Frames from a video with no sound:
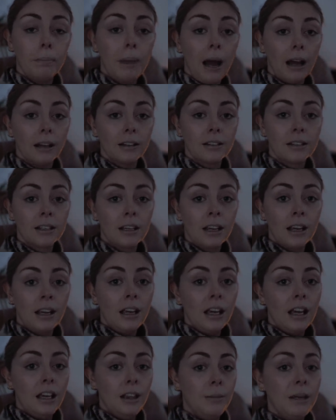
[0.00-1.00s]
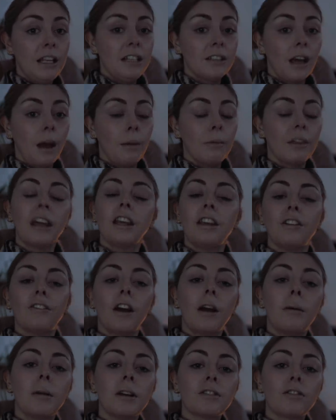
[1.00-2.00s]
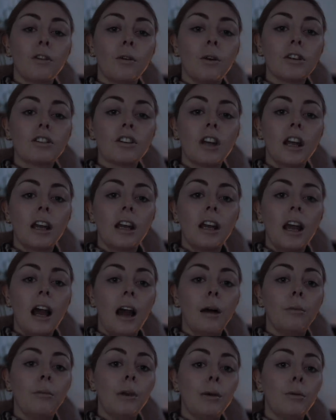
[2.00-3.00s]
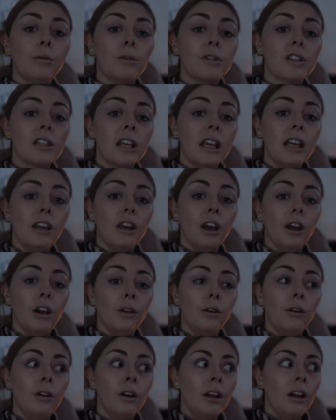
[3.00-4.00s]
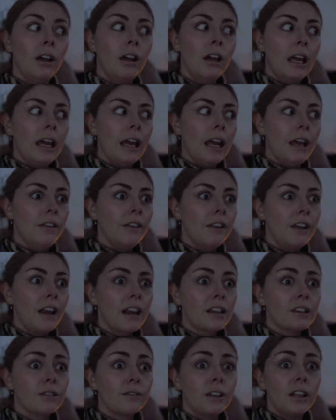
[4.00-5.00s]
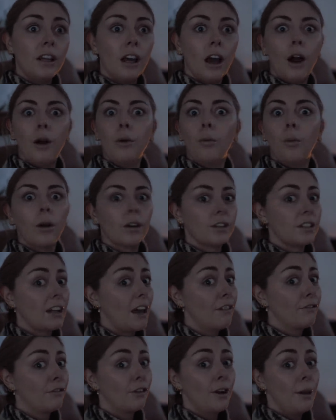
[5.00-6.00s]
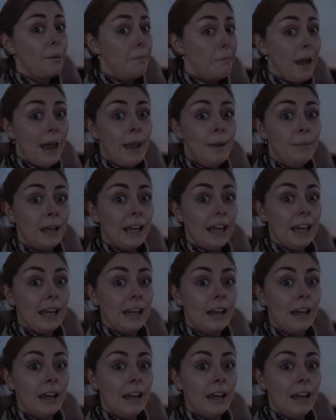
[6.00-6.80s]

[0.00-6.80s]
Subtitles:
But in the meantime, thank you very much for watching, and we will see you in the next video, whatever it may be.